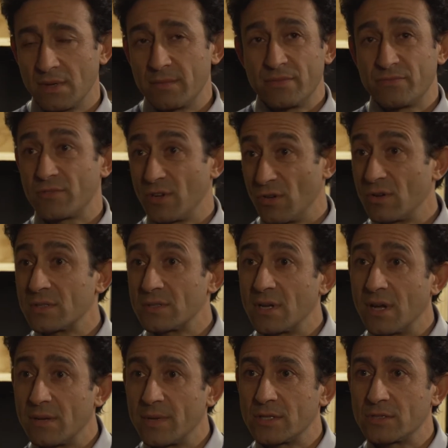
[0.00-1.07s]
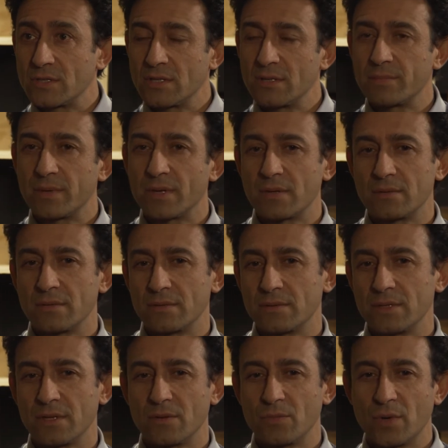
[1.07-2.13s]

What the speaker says: I mean, for a long time, actually. But, you know,